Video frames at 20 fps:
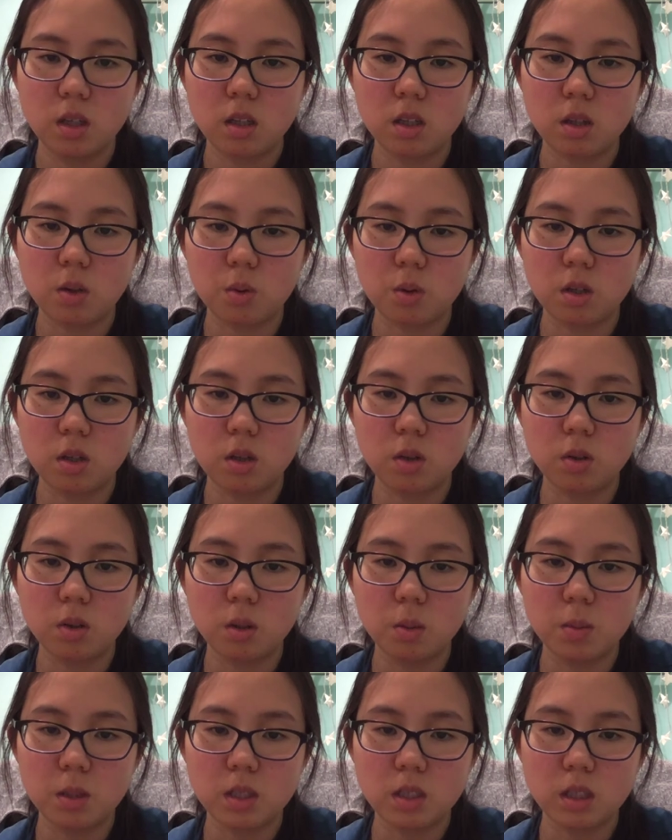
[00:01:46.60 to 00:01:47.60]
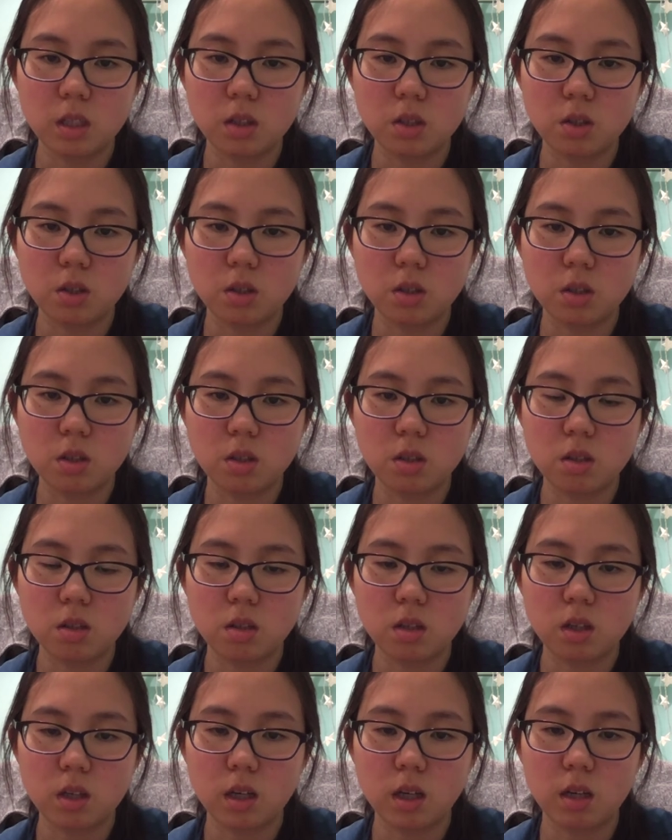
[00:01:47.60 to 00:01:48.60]
There were no limitations,
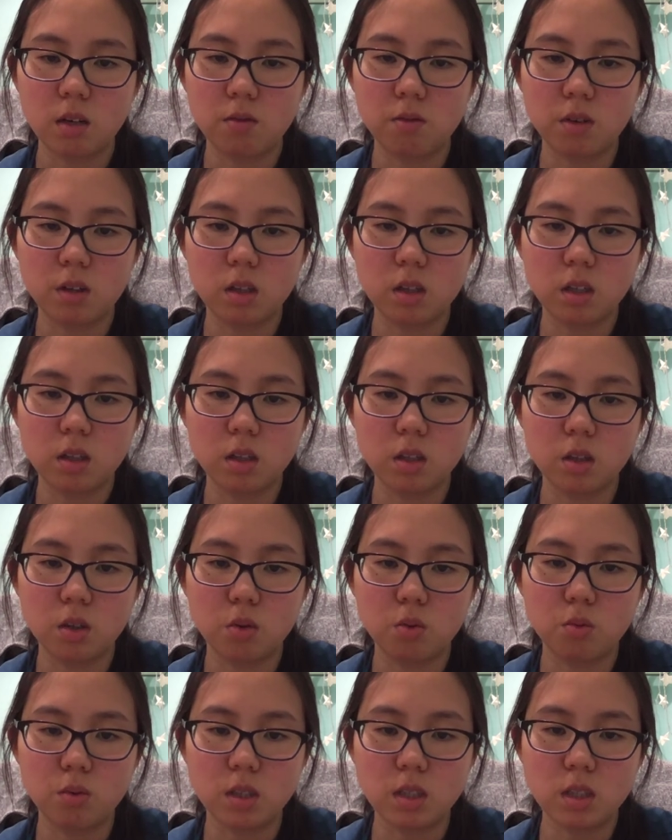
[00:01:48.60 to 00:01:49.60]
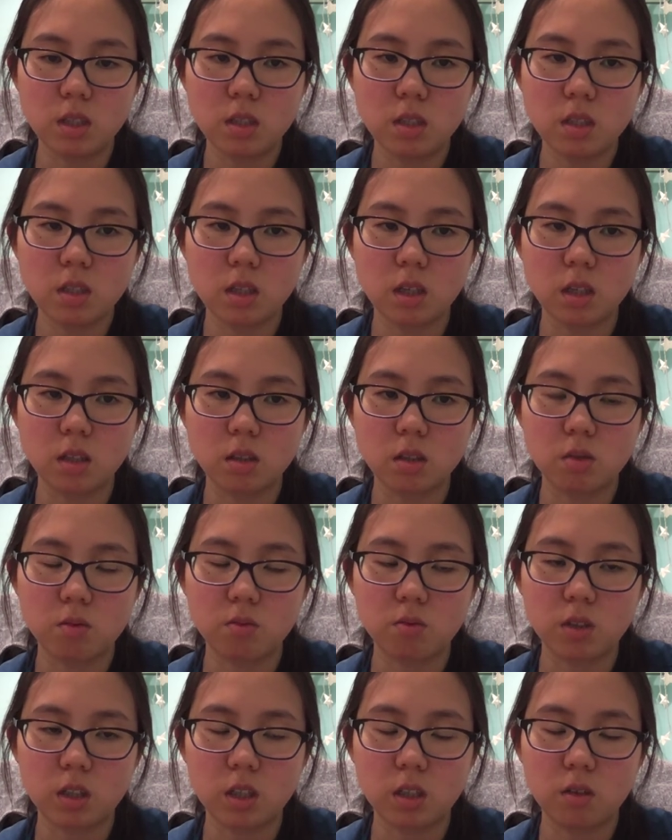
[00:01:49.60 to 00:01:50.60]
it had very low risk, and it's
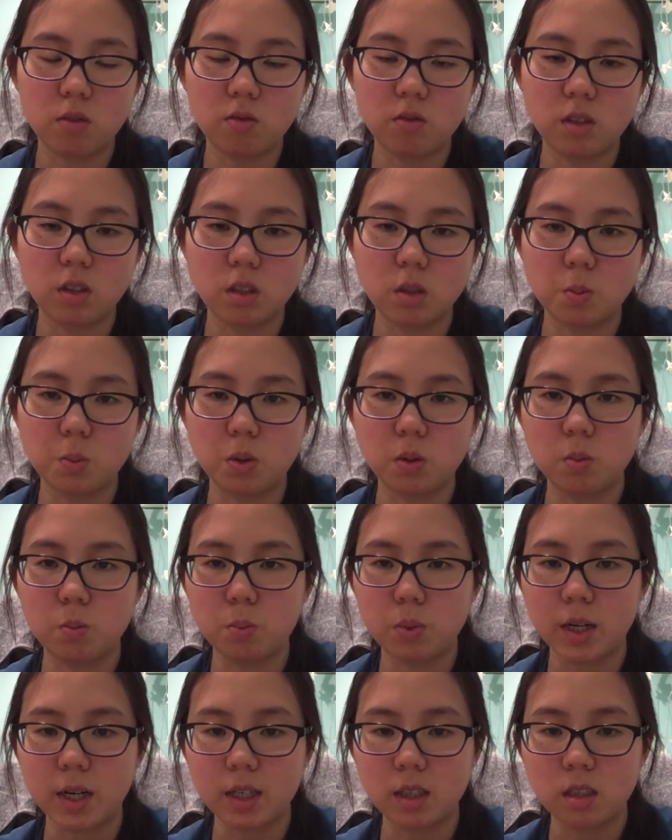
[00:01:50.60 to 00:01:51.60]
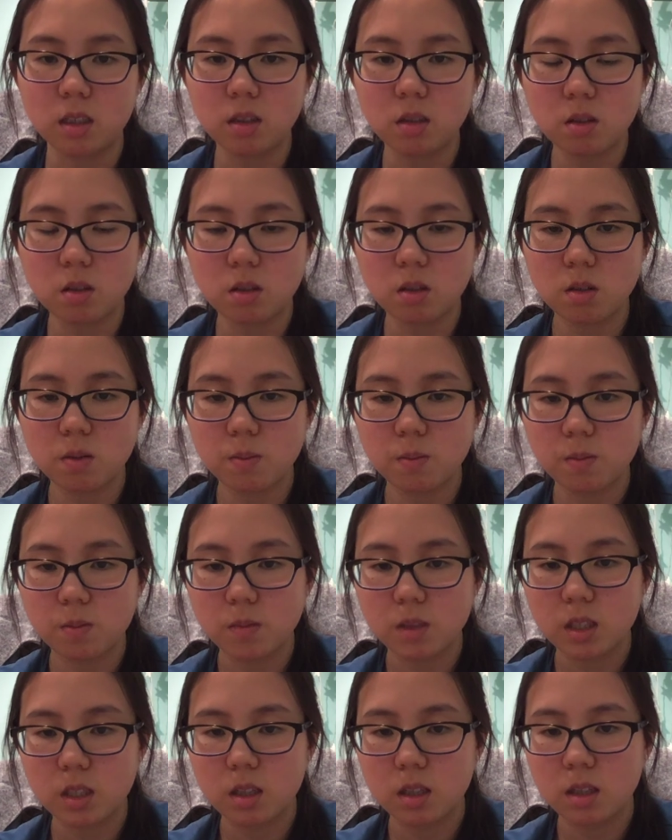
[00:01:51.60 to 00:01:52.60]
very feasible in practice.
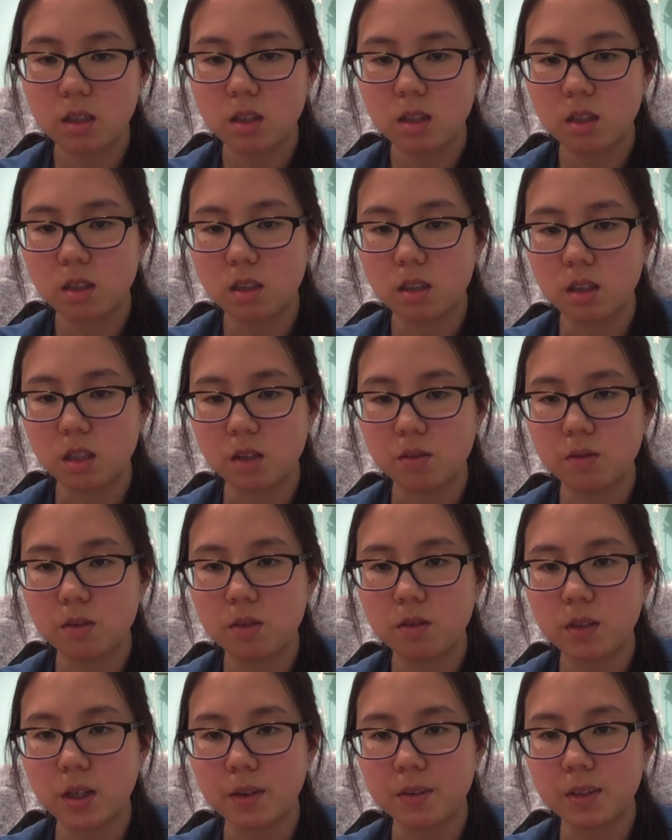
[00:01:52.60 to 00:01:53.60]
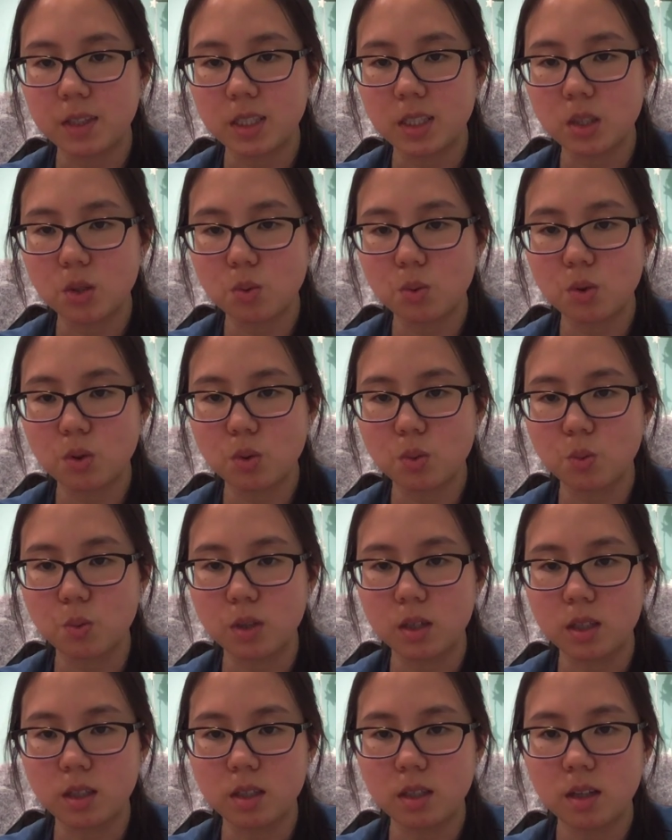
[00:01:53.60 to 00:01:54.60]
The level of evidence was
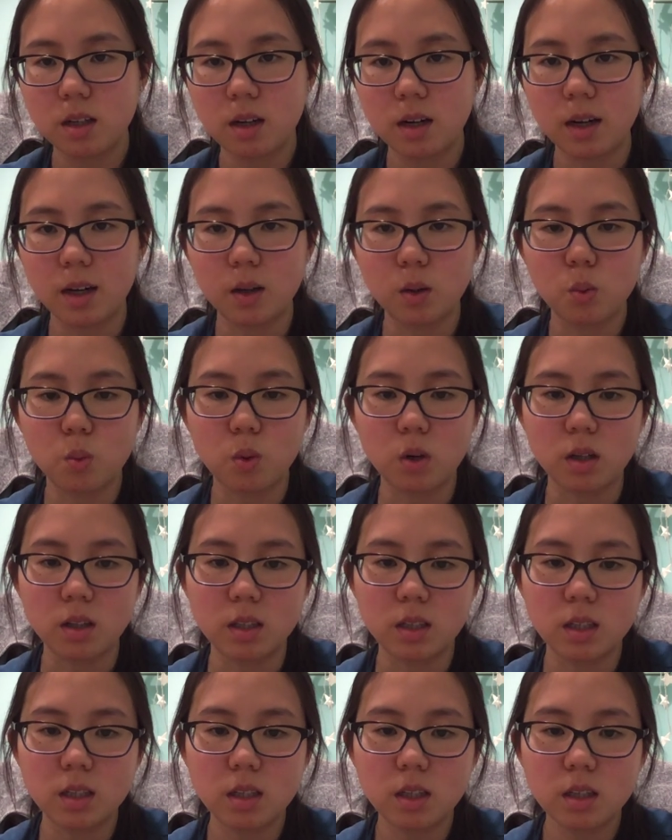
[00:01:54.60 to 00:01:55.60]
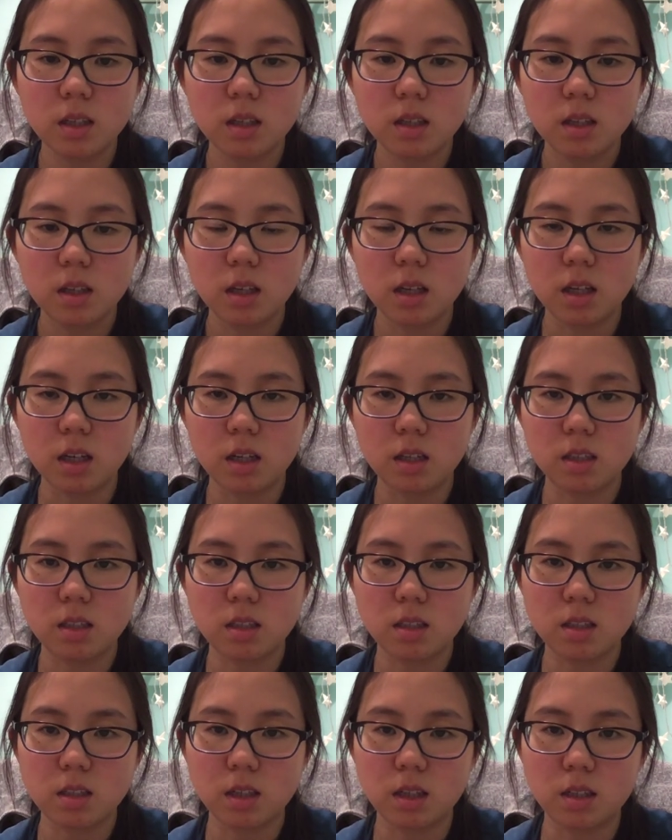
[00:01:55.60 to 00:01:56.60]
1. High quality and I
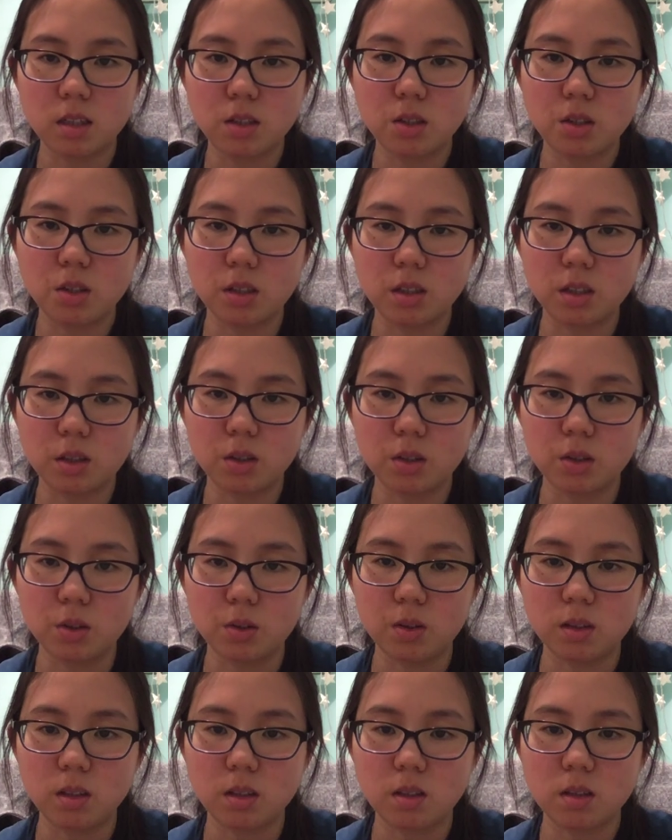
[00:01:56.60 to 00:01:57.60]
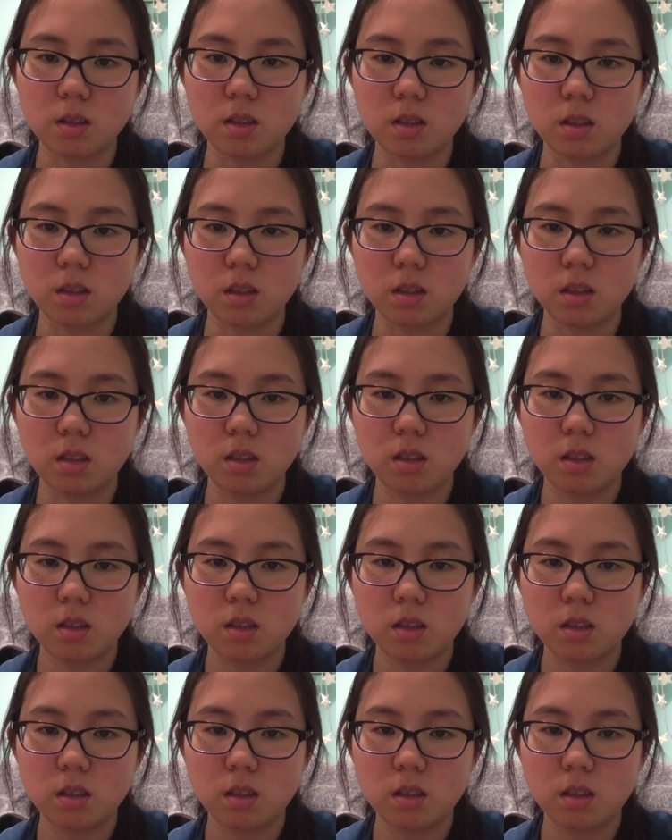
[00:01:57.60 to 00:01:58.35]
decided to include this study.